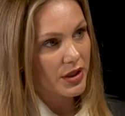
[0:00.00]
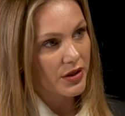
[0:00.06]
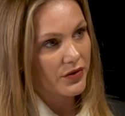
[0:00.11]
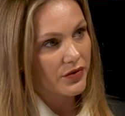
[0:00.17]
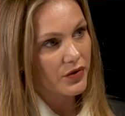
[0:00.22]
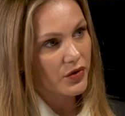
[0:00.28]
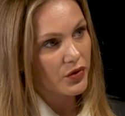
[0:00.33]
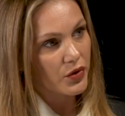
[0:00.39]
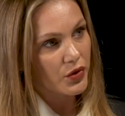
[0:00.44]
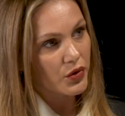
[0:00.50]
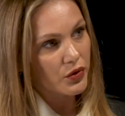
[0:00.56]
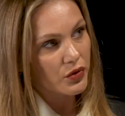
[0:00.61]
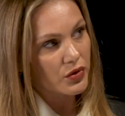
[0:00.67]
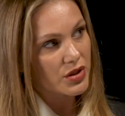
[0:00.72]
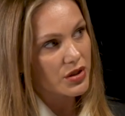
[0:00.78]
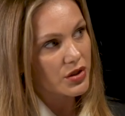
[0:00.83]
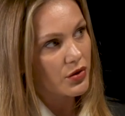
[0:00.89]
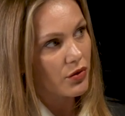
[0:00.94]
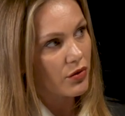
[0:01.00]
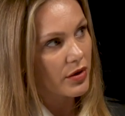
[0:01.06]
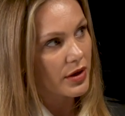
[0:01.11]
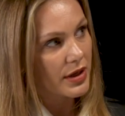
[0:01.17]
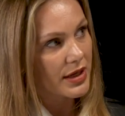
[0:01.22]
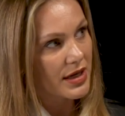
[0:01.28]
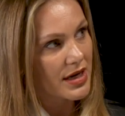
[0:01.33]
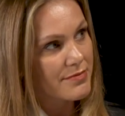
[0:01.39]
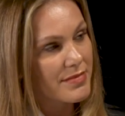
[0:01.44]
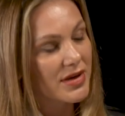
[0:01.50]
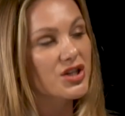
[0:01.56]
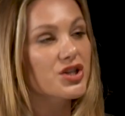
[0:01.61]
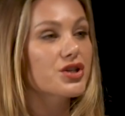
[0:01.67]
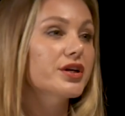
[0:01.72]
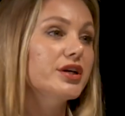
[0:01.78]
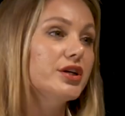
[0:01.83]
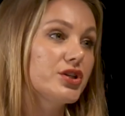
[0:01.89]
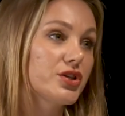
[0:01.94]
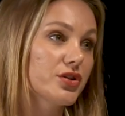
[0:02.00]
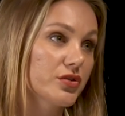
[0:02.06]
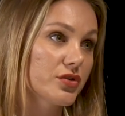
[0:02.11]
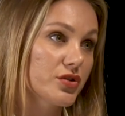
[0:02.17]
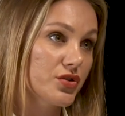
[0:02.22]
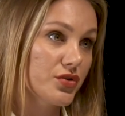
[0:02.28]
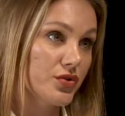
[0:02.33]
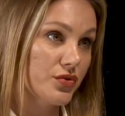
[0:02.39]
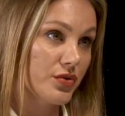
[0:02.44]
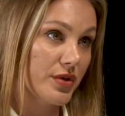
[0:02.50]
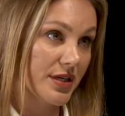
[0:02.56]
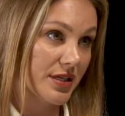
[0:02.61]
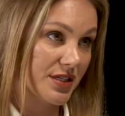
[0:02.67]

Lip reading: if you use your imagination to the